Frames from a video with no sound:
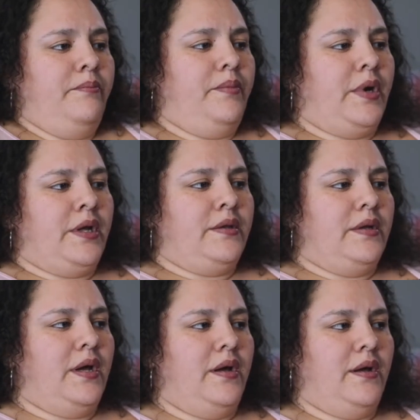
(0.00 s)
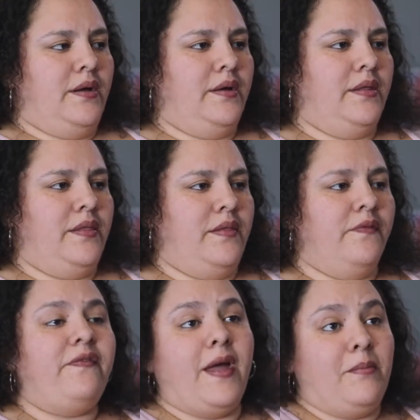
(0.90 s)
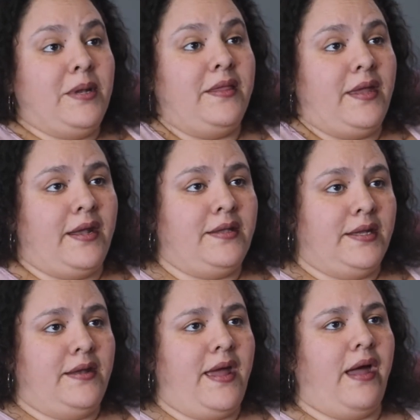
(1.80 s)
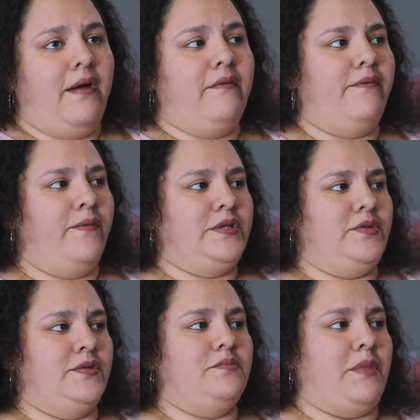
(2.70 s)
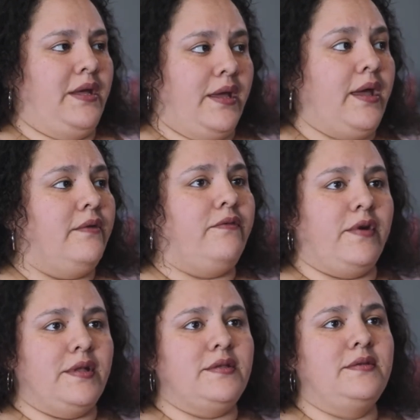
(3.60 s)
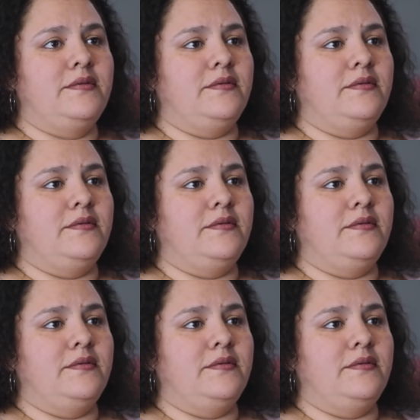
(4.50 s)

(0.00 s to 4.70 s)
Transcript: But the family that I did have, which was my gang friends,